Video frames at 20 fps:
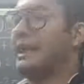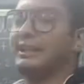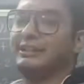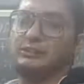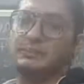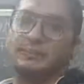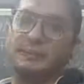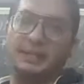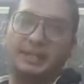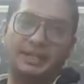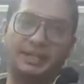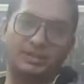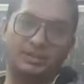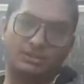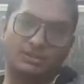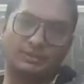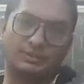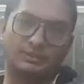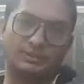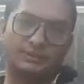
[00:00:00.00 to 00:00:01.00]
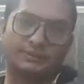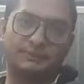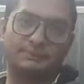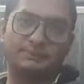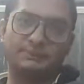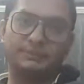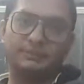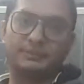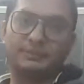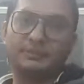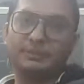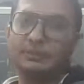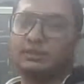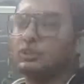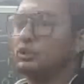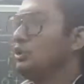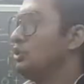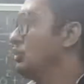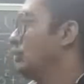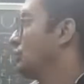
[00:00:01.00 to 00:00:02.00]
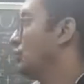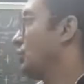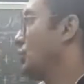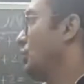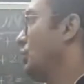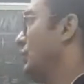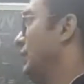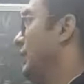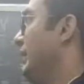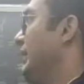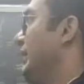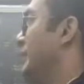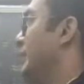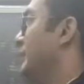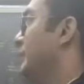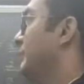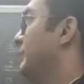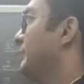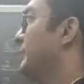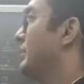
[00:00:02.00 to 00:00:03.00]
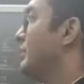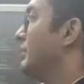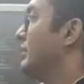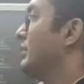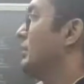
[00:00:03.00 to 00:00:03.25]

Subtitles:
explanations. So here